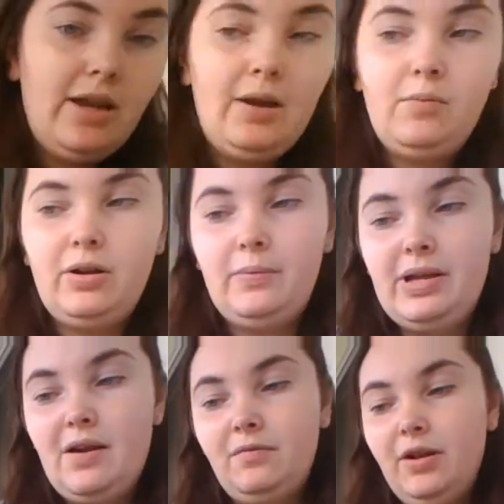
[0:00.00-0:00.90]
and what we
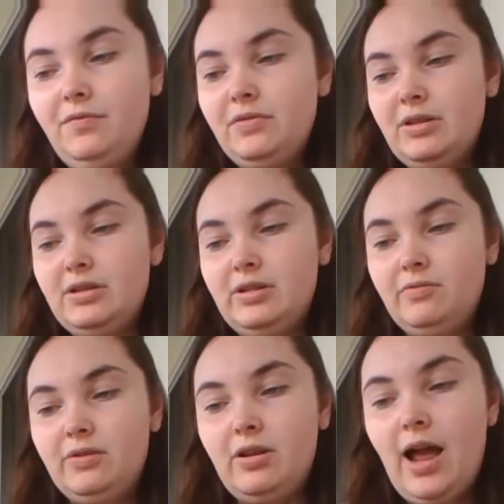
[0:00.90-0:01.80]
have left is
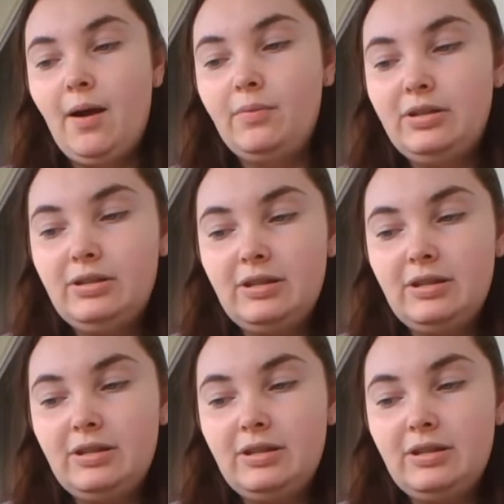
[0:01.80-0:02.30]
I would need